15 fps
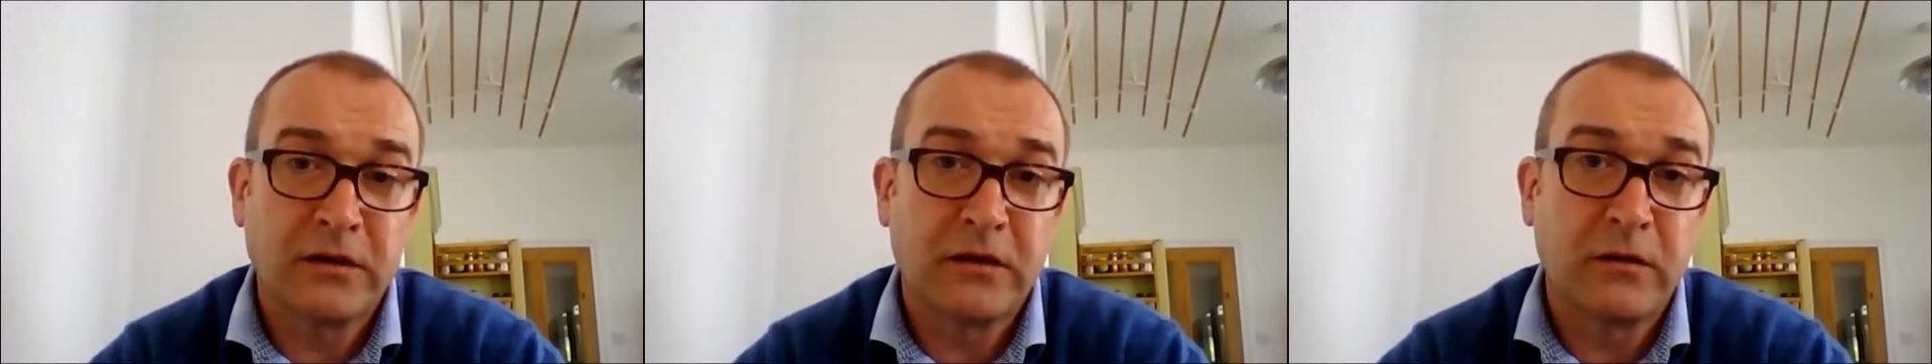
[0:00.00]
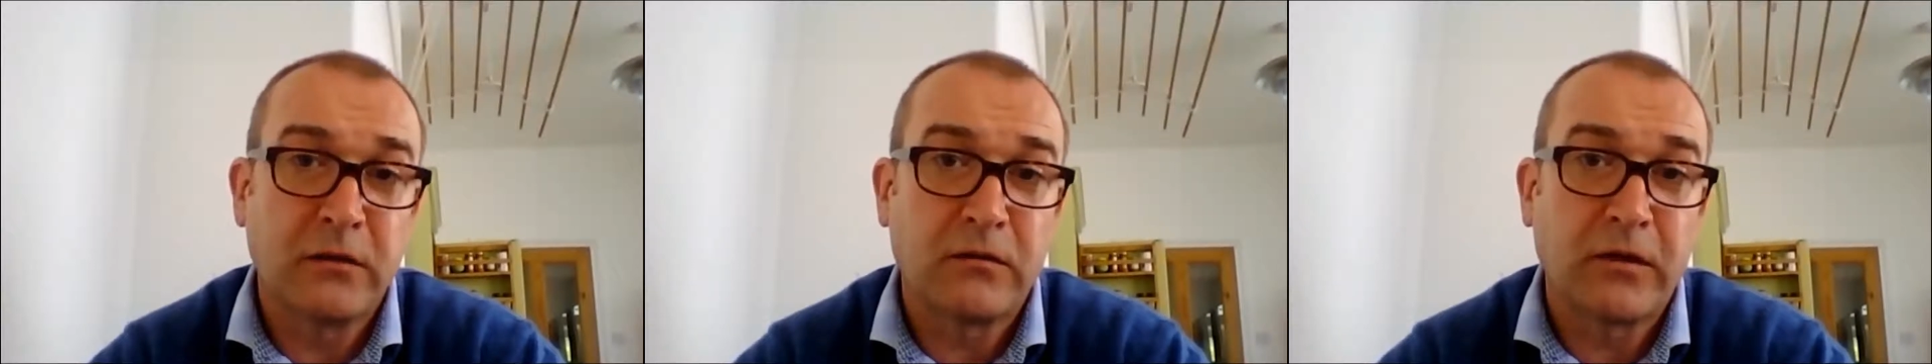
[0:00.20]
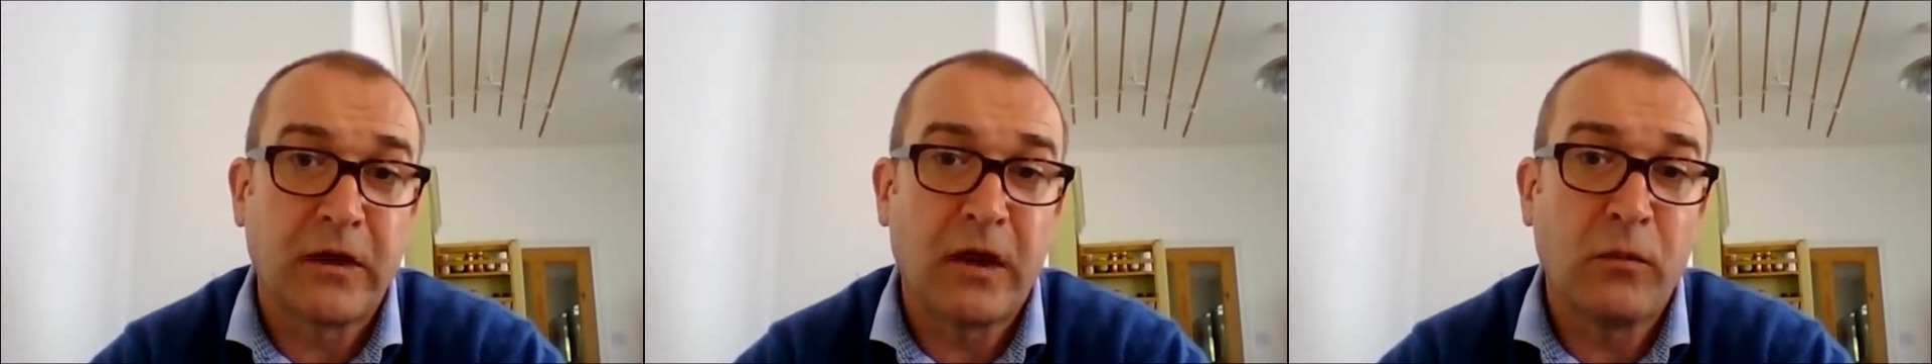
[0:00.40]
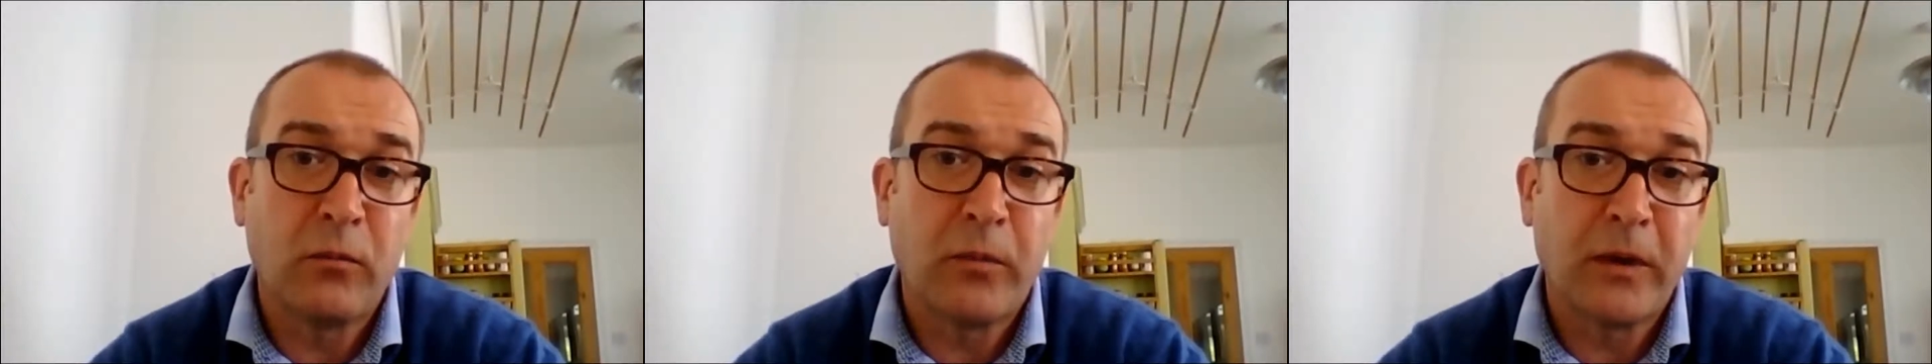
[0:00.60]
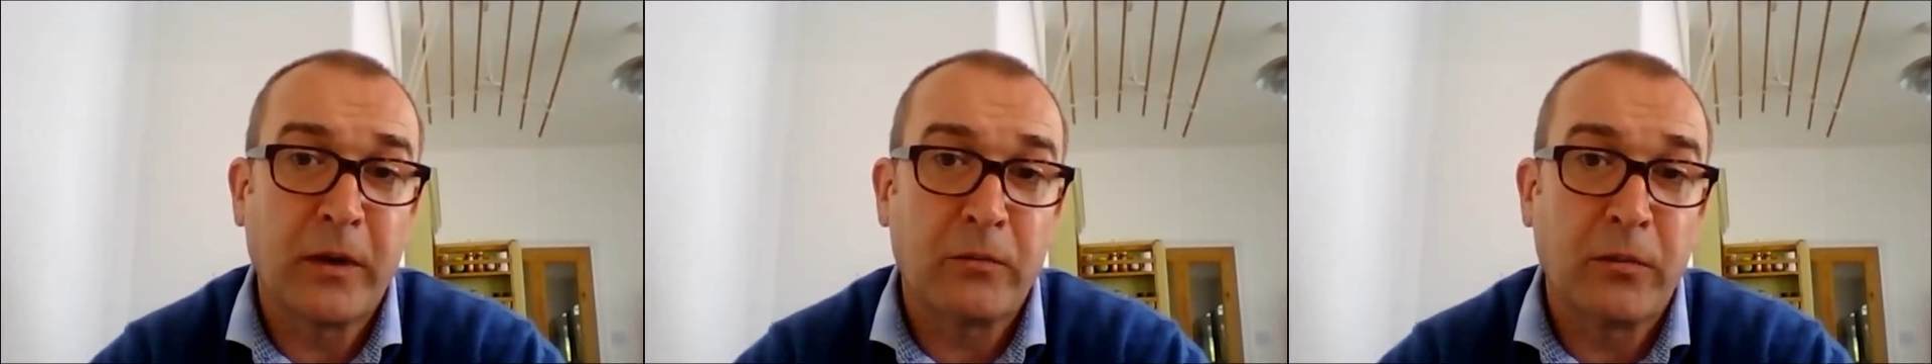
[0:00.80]
doing to
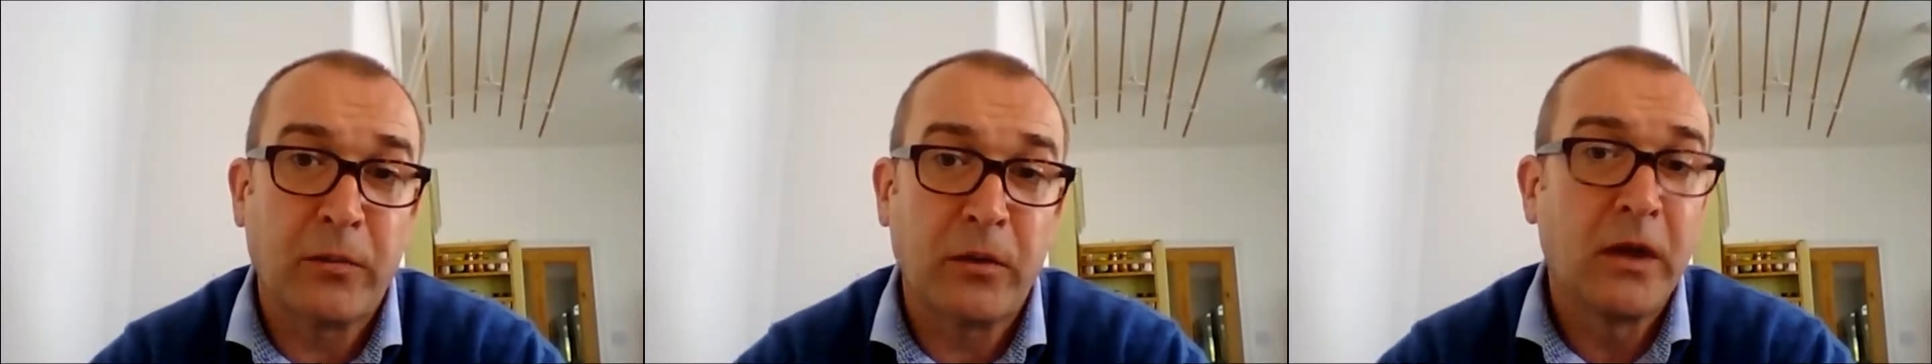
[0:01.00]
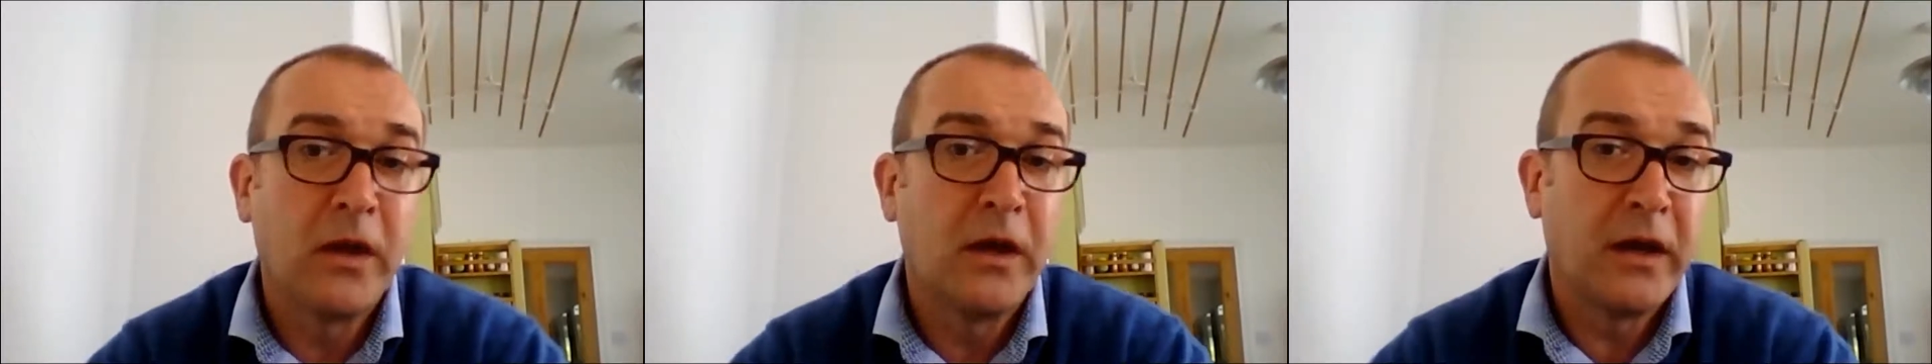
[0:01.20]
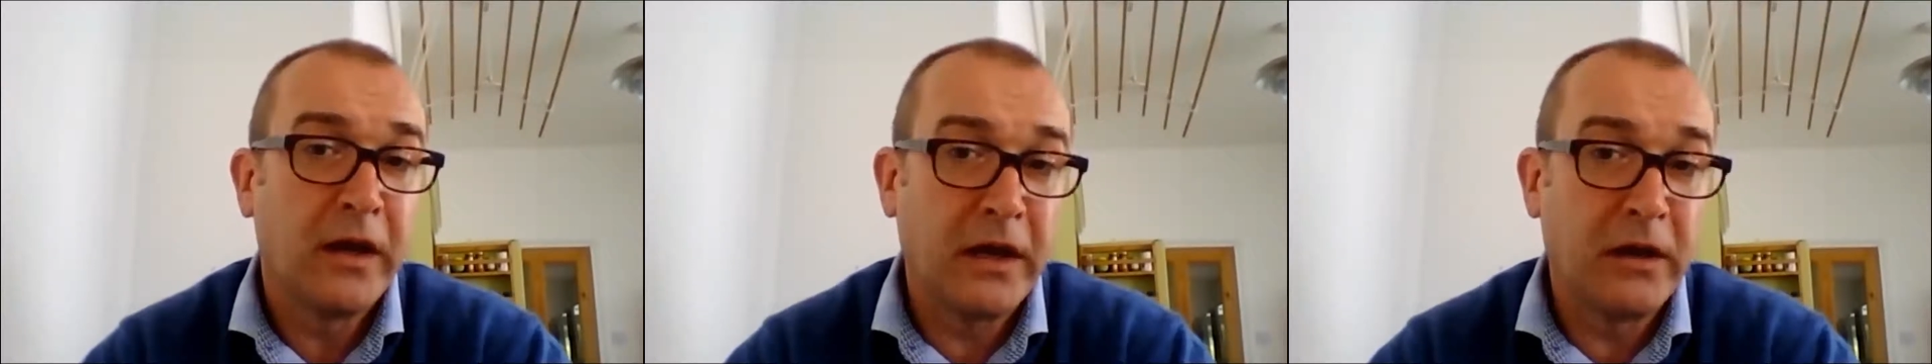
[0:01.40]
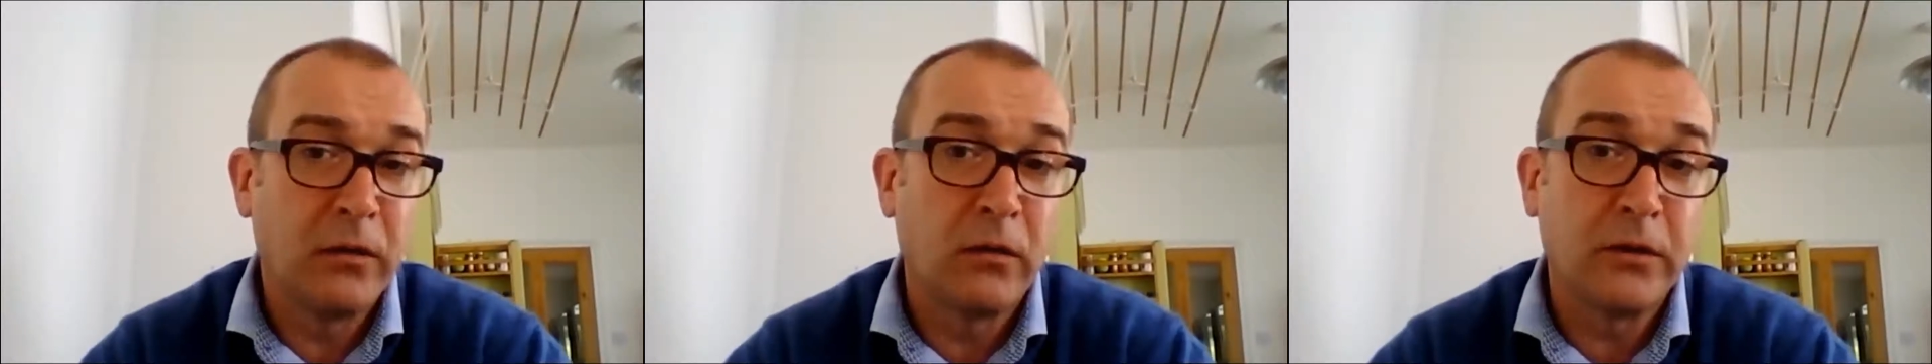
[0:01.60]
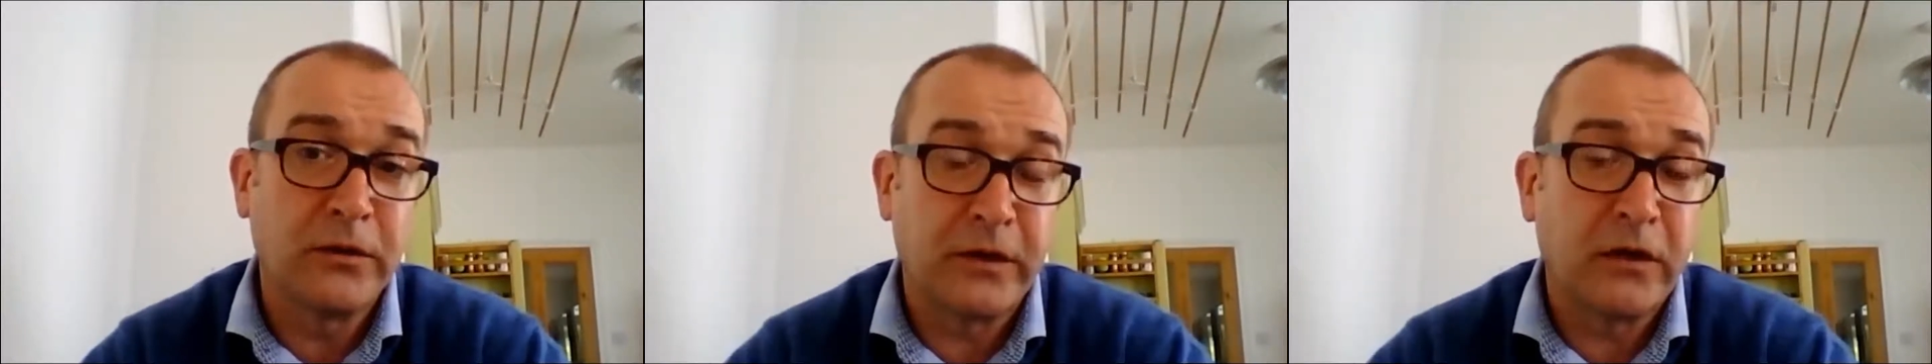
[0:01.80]
help people, in
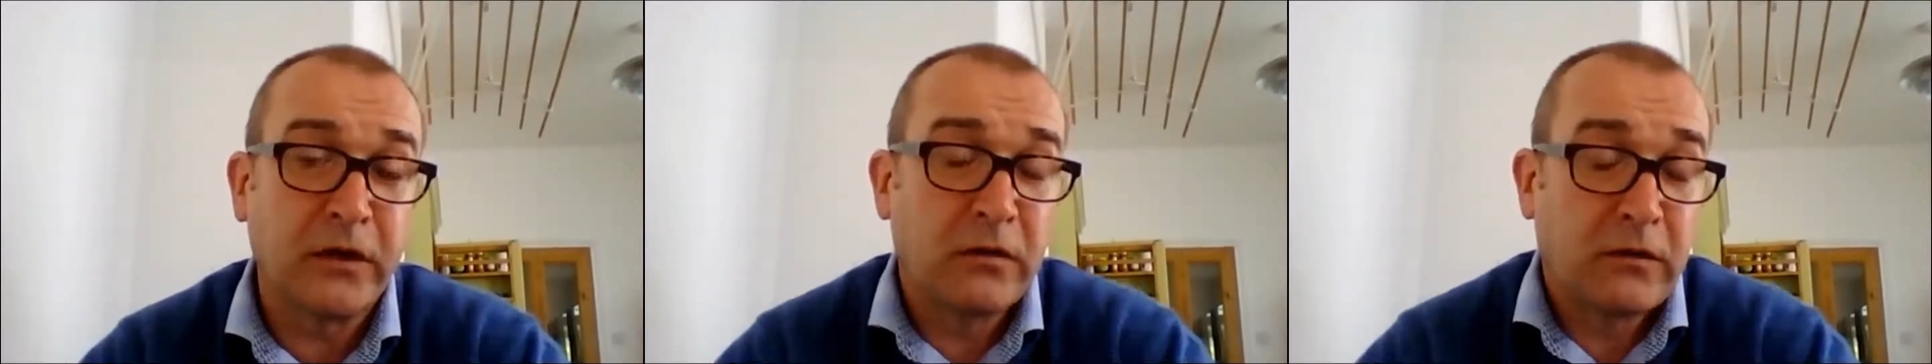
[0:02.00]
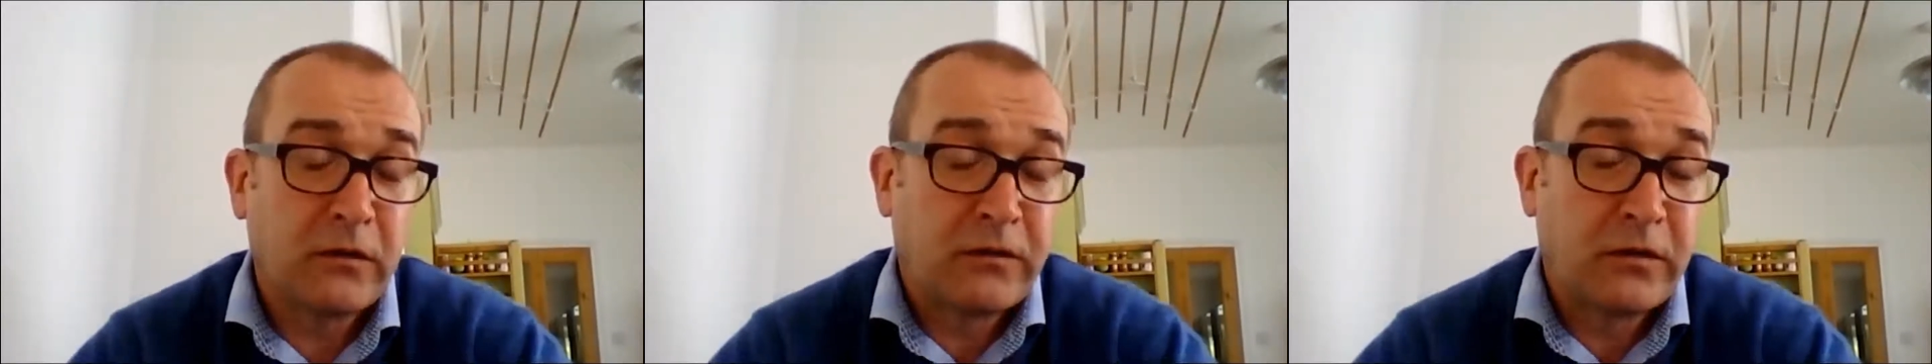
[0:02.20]
order